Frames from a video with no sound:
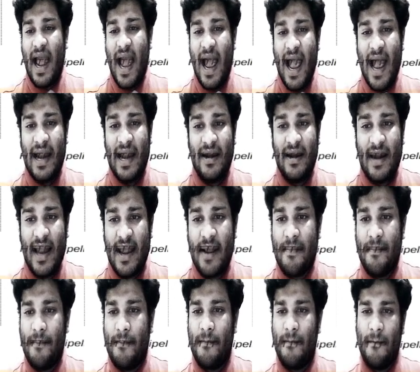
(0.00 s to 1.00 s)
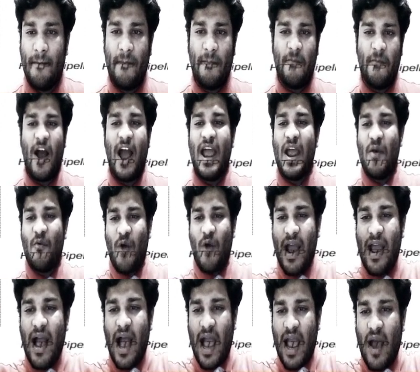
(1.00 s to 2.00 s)
and like
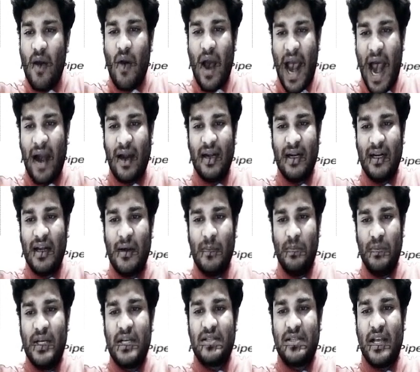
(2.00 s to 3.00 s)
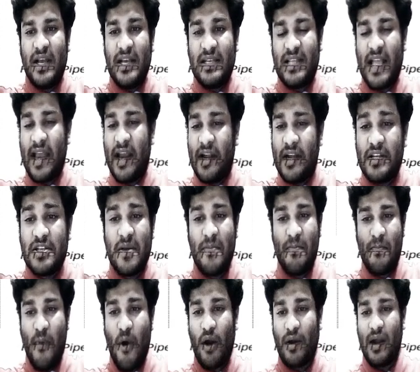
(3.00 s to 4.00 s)
why I have added up this is like it is
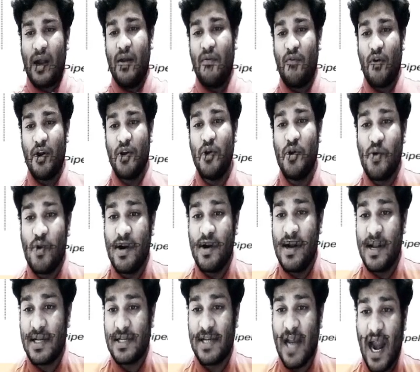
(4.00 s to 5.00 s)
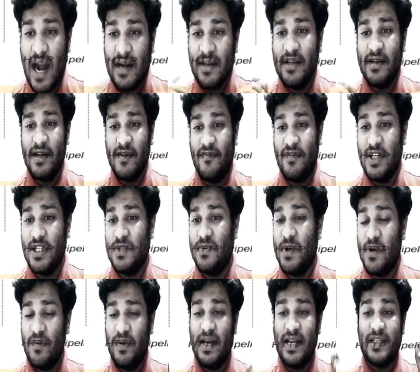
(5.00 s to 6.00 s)
important for you to understand the difference
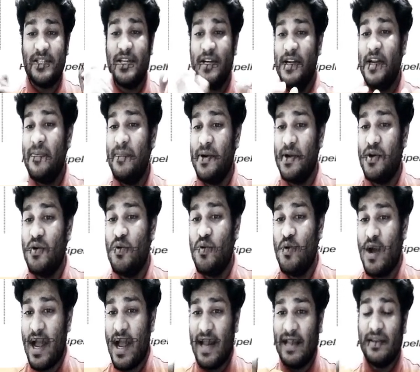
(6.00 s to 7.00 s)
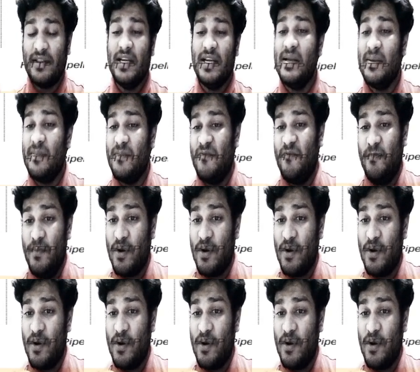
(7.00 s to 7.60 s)
between HTTP2 and 3